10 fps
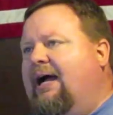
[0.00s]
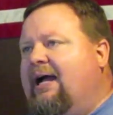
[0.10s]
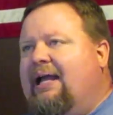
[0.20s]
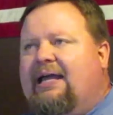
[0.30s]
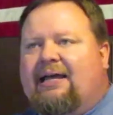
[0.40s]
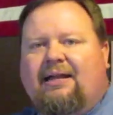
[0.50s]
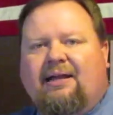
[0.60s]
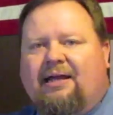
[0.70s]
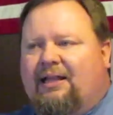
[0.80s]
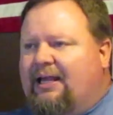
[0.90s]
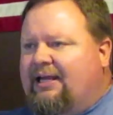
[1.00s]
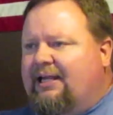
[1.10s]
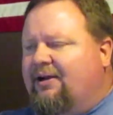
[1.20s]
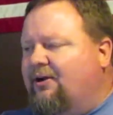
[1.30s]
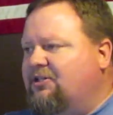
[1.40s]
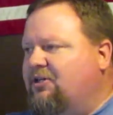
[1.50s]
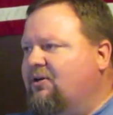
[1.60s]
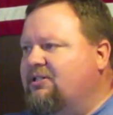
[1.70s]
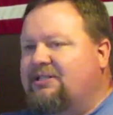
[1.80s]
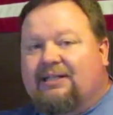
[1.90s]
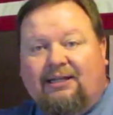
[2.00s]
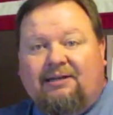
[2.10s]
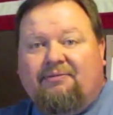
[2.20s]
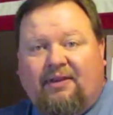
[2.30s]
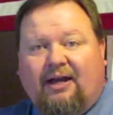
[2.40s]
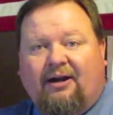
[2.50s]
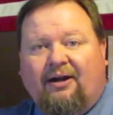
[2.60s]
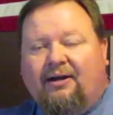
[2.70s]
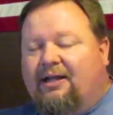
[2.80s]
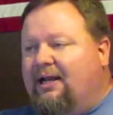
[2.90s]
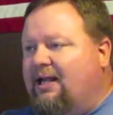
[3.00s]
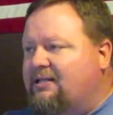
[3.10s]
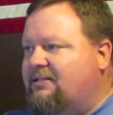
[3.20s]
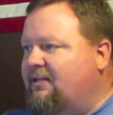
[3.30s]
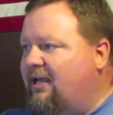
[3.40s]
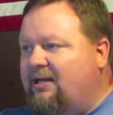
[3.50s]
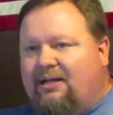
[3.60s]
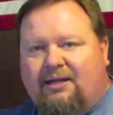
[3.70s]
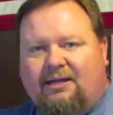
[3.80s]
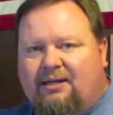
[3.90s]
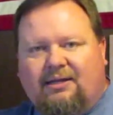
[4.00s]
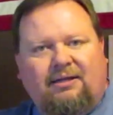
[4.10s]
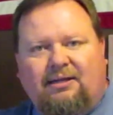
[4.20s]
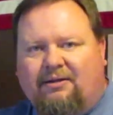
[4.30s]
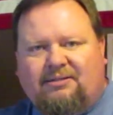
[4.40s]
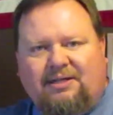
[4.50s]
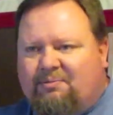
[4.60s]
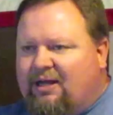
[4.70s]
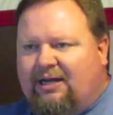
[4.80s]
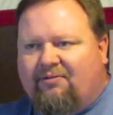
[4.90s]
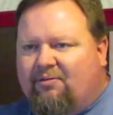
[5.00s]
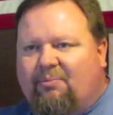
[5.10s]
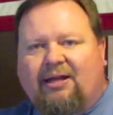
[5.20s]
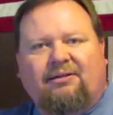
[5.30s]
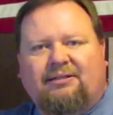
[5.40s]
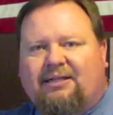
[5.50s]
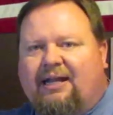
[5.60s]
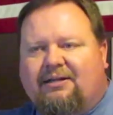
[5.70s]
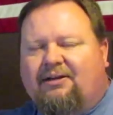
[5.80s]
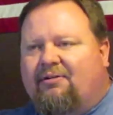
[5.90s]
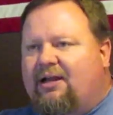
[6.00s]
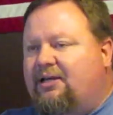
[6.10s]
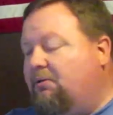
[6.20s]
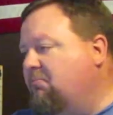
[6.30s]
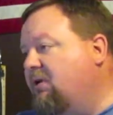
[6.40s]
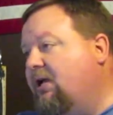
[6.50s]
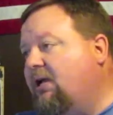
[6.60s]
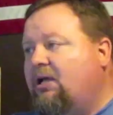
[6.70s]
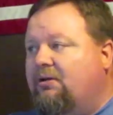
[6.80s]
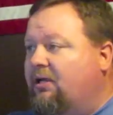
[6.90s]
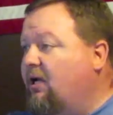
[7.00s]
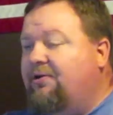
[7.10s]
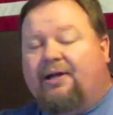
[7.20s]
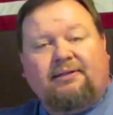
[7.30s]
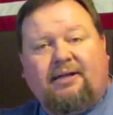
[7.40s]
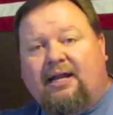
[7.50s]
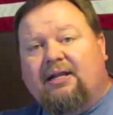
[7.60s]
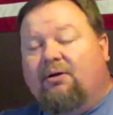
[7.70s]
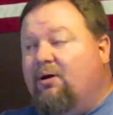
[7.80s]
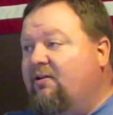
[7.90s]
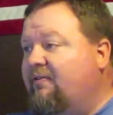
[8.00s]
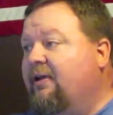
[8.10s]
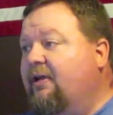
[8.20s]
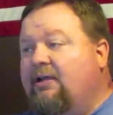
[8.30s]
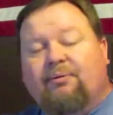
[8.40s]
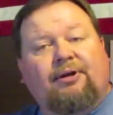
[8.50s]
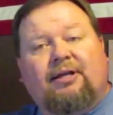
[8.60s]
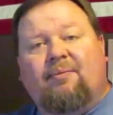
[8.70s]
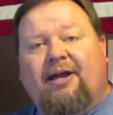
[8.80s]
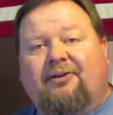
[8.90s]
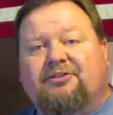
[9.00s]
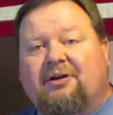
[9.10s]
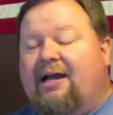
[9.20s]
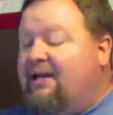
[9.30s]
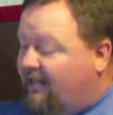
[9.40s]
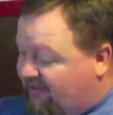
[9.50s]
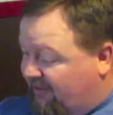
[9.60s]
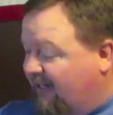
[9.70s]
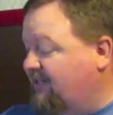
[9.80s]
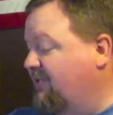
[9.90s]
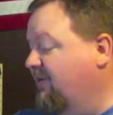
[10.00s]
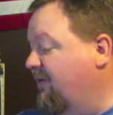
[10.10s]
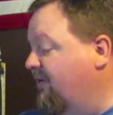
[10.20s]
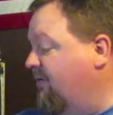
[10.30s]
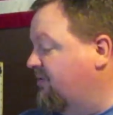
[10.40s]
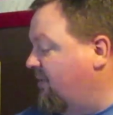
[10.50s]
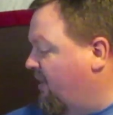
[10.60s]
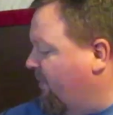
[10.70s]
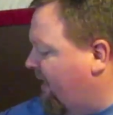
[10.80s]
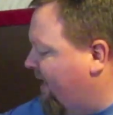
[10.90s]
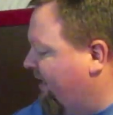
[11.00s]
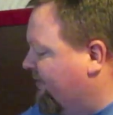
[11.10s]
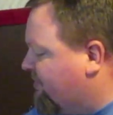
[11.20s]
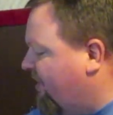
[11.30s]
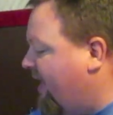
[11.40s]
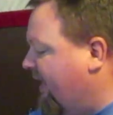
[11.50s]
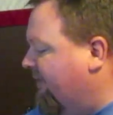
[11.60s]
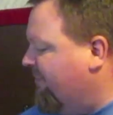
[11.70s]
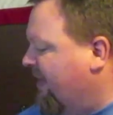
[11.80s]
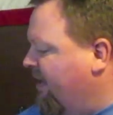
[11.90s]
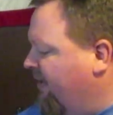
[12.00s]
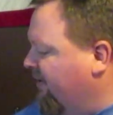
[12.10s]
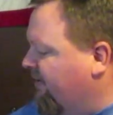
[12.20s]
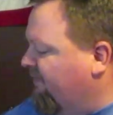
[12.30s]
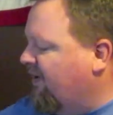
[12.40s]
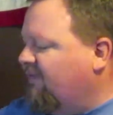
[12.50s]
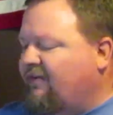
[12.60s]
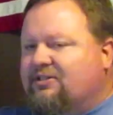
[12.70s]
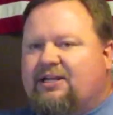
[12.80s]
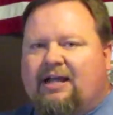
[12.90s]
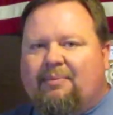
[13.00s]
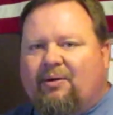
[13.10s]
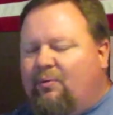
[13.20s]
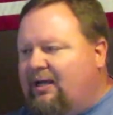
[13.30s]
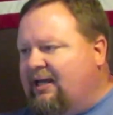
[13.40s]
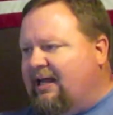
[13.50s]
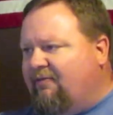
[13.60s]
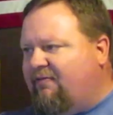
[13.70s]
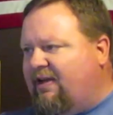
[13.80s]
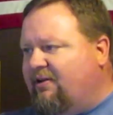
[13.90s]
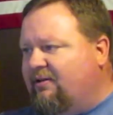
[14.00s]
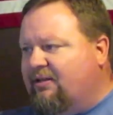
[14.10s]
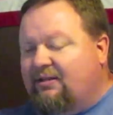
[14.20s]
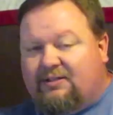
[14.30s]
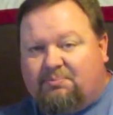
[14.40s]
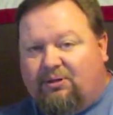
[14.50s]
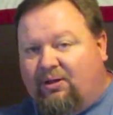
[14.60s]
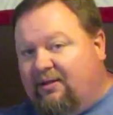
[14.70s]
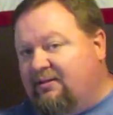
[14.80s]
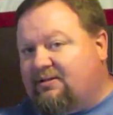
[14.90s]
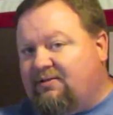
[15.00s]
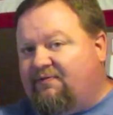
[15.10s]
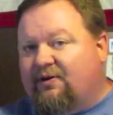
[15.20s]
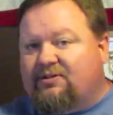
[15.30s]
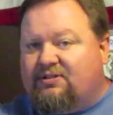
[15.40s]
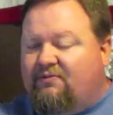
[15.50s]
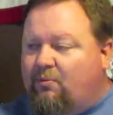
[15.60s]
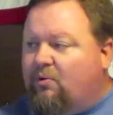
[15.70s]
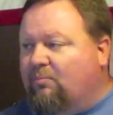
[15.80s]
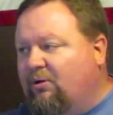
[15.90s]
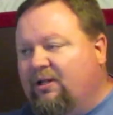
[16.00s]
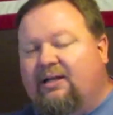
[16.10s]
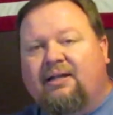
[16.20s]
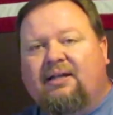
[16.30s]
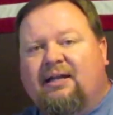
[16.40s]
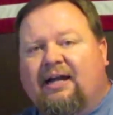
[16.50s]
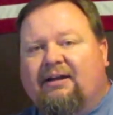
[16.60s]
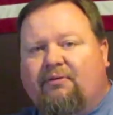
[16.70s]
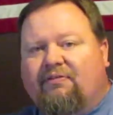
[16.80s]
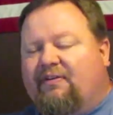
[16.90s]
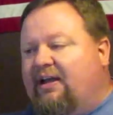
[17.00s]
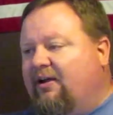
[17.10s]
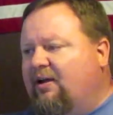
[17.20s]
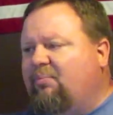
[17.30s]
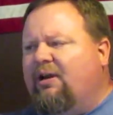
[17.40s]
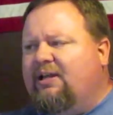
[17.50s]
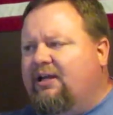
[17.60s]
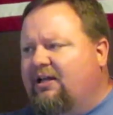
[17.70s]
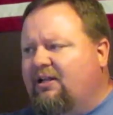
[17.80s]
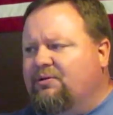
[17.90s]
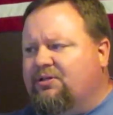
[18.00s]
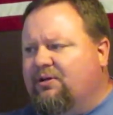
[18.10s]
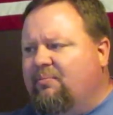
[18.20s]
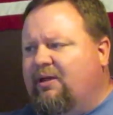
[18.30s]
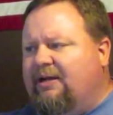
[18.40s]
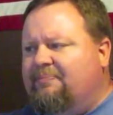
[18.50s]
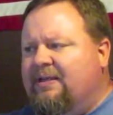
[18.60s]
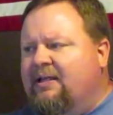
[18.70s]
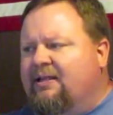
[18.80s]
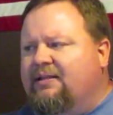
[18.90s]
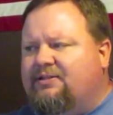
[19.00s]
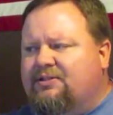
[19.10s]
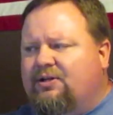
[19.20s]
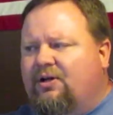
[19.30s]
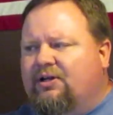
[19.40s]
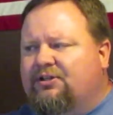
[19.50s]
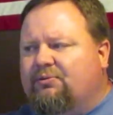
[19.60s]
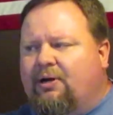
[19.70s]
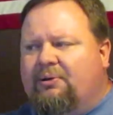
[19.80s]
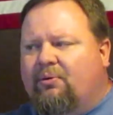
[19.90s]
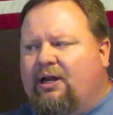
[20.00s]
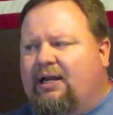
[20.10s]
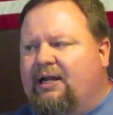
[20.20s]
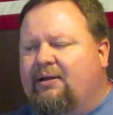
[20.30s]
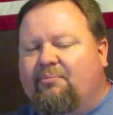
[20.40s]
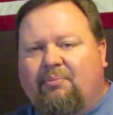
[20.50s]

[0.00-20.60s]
I had a lady in our church that lived there, and I said, hey, has anybody ever metal detected around you? No, not that I know of. You want to come out and try it? And I said, I sure do. So I went out and tried it. And on the very first time I went, I found this bullet. This is the first Civil War bullet I ever found. I'll bring you in closer in a minute. This is called a three-ring